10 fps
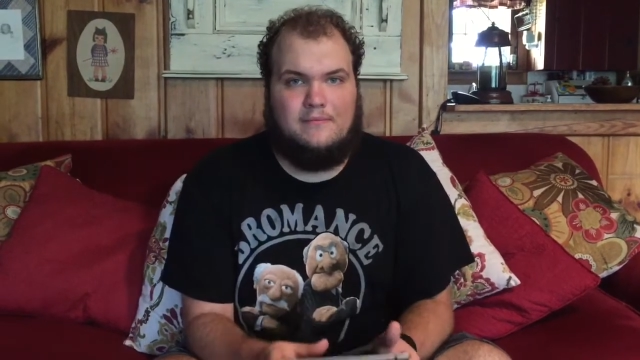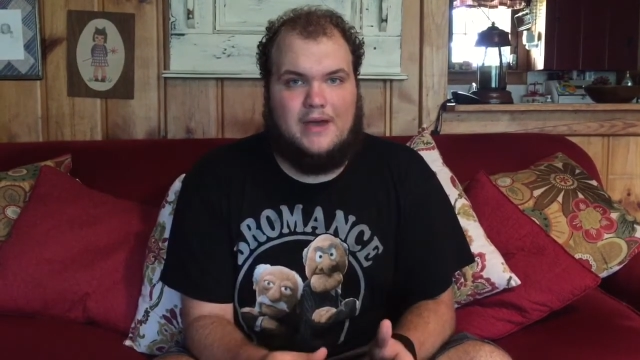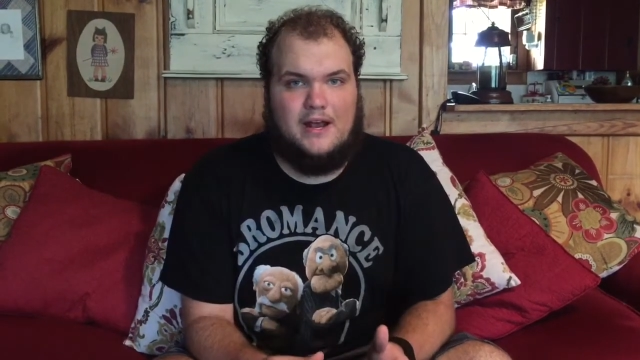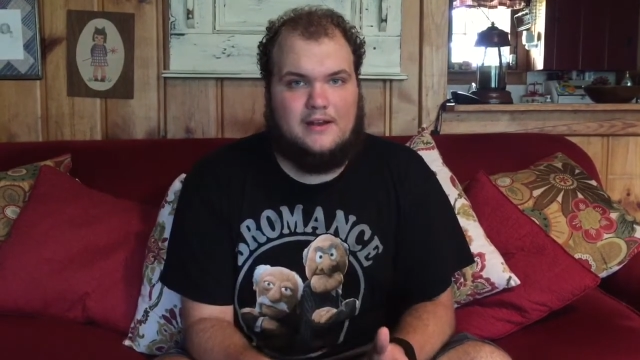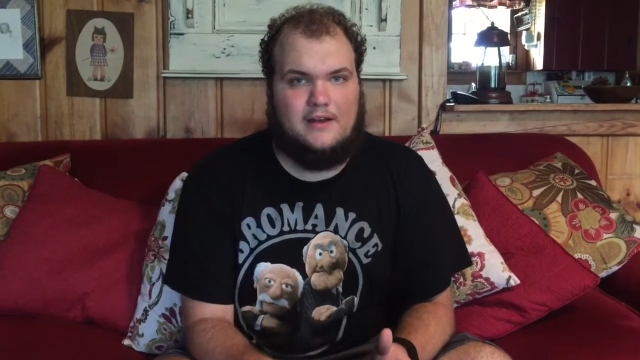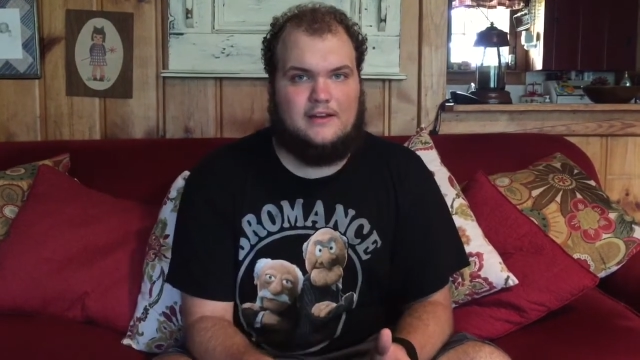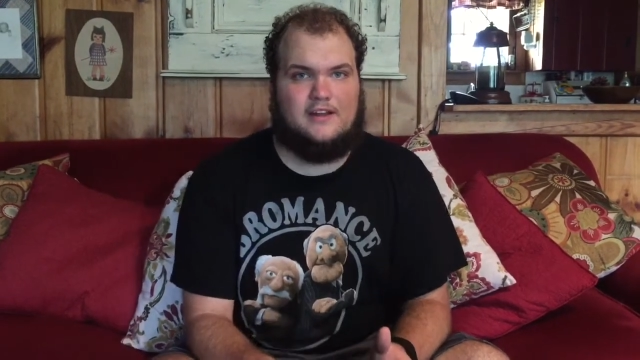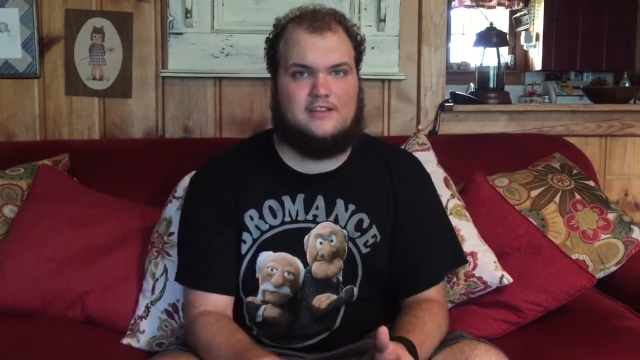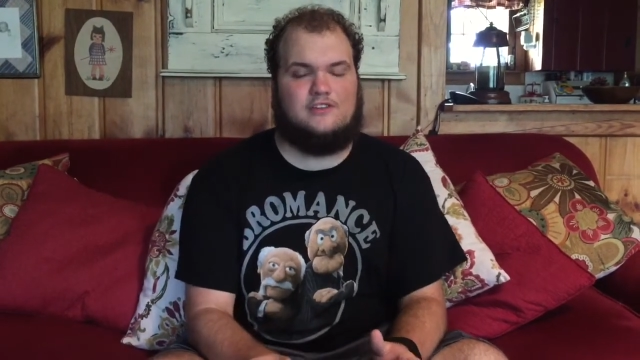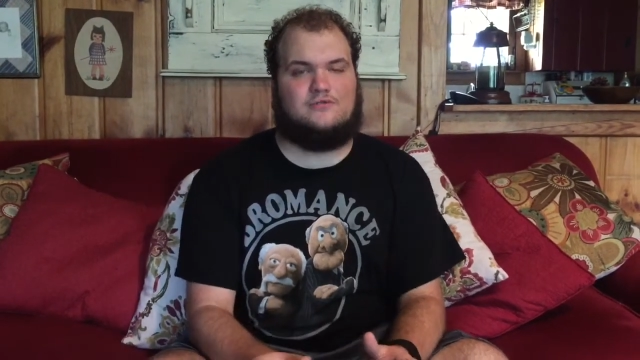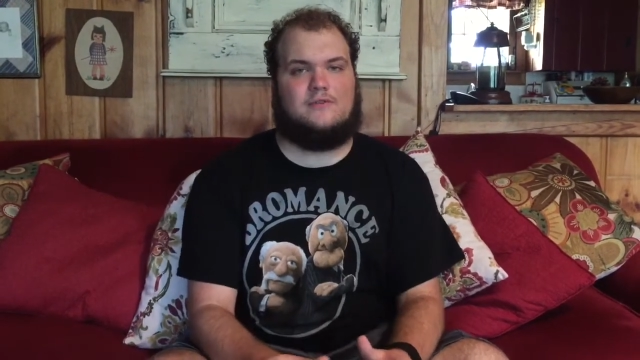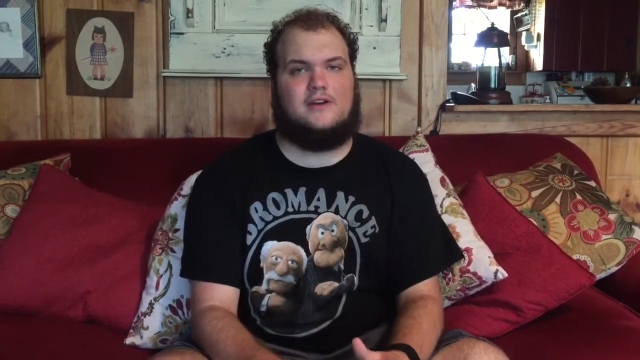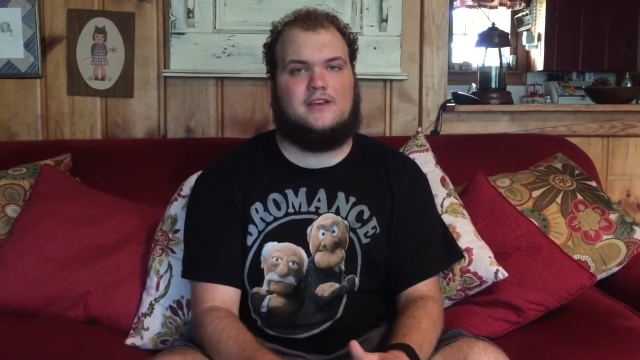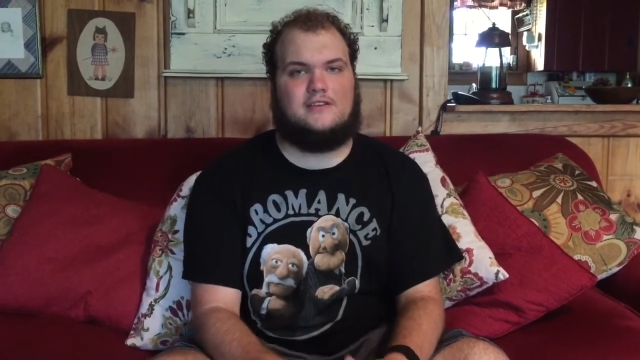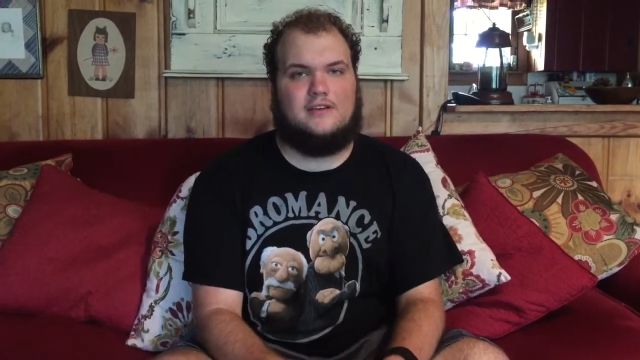Back in the
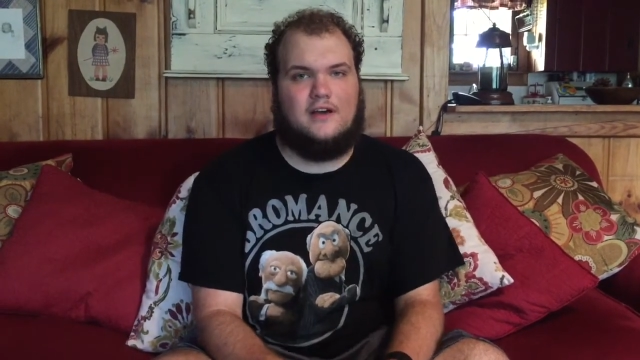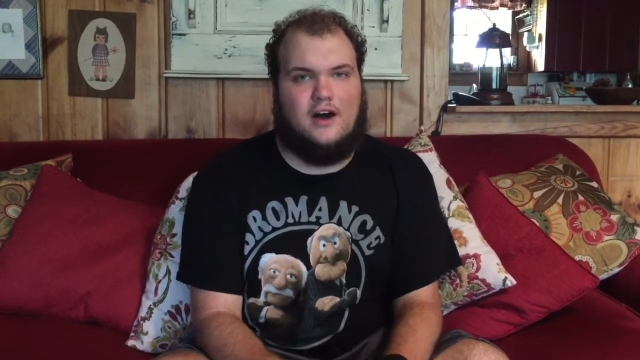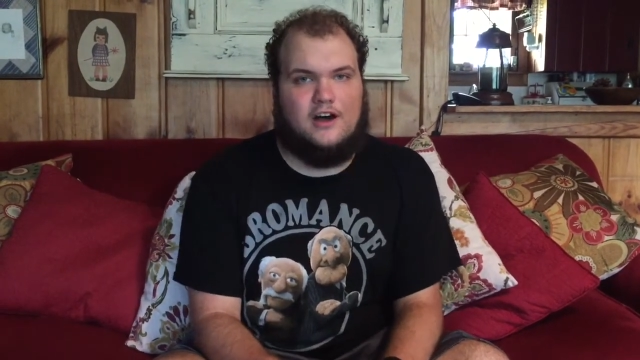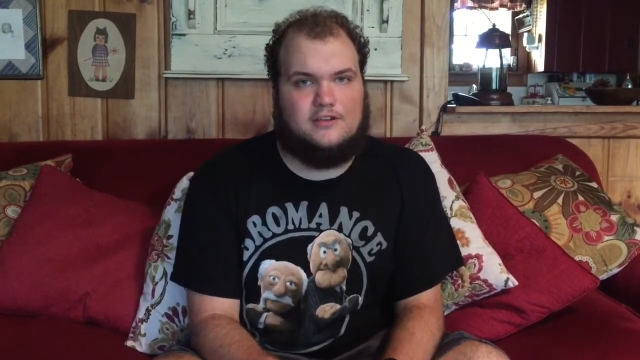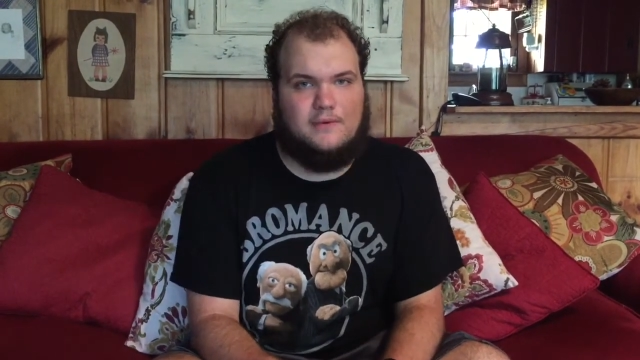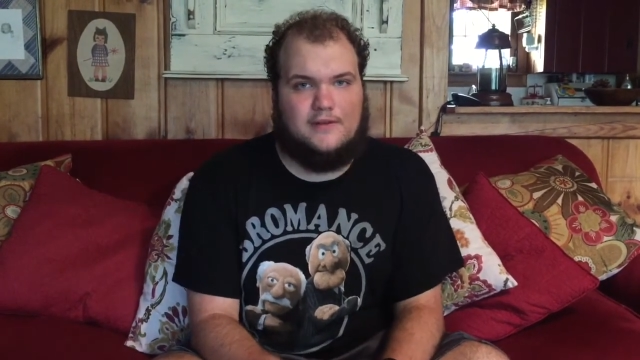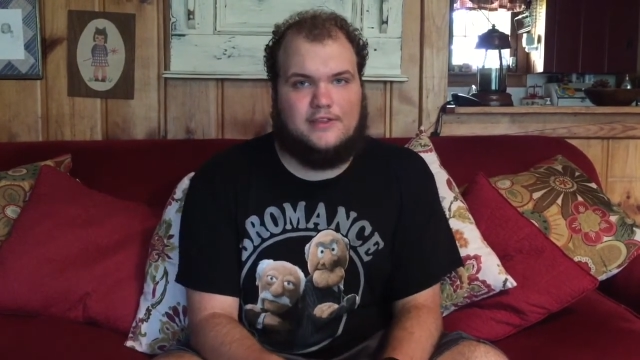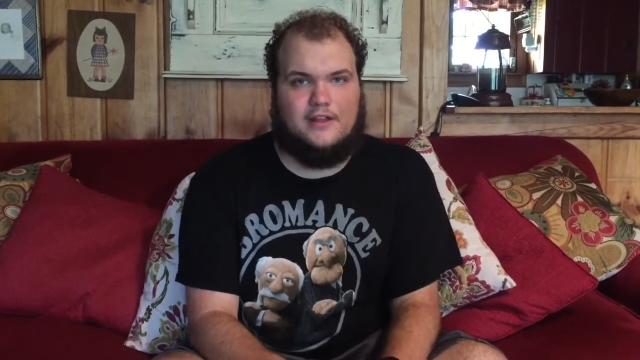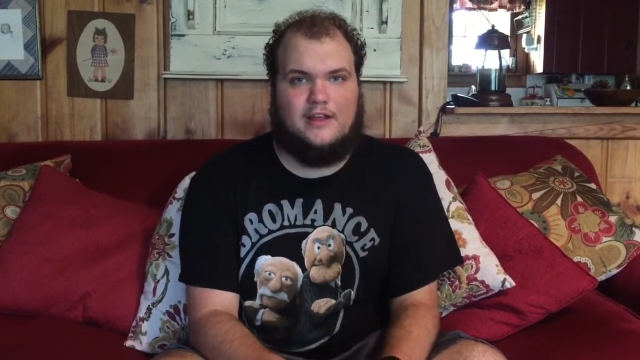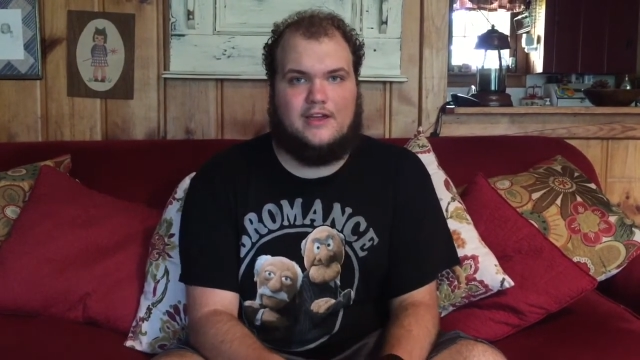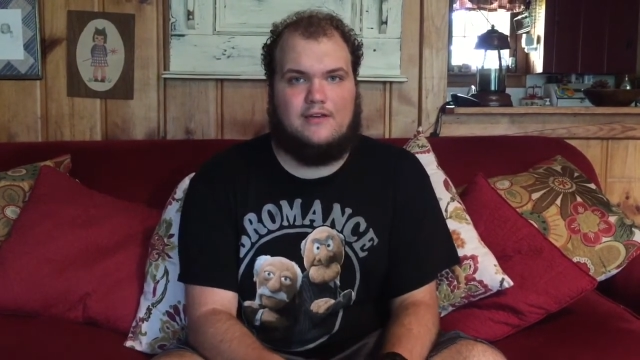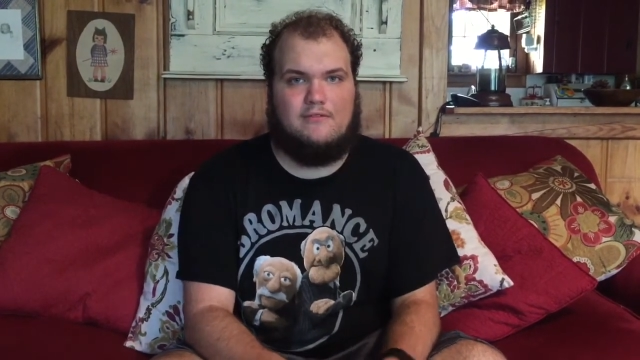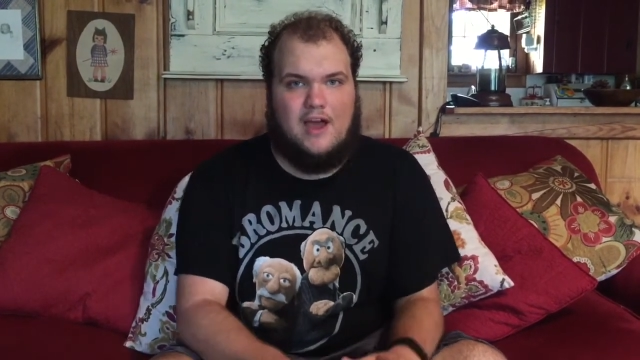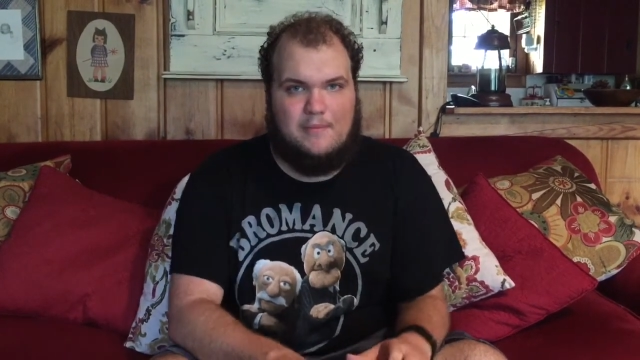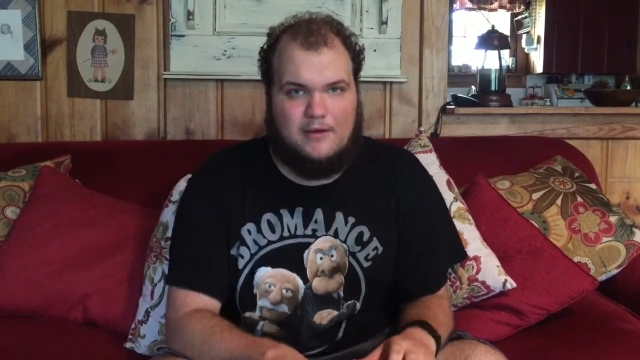1920s, Oswald the Lucky
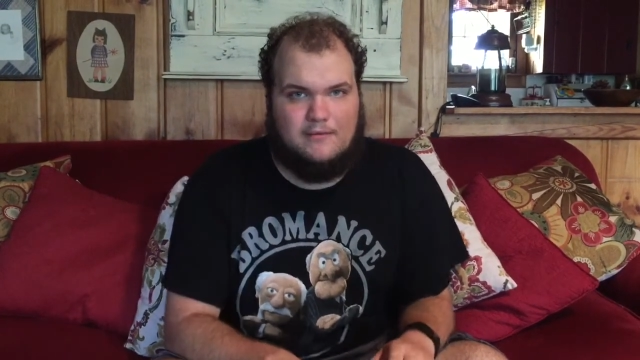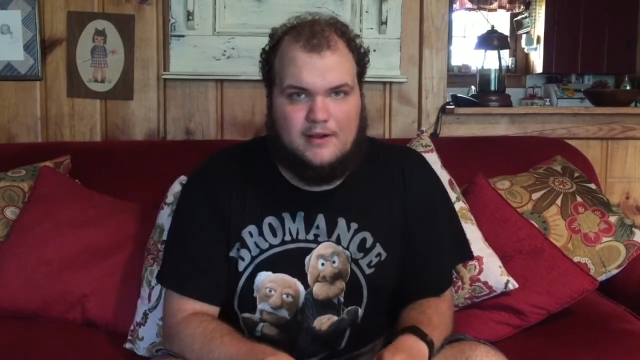Rabbit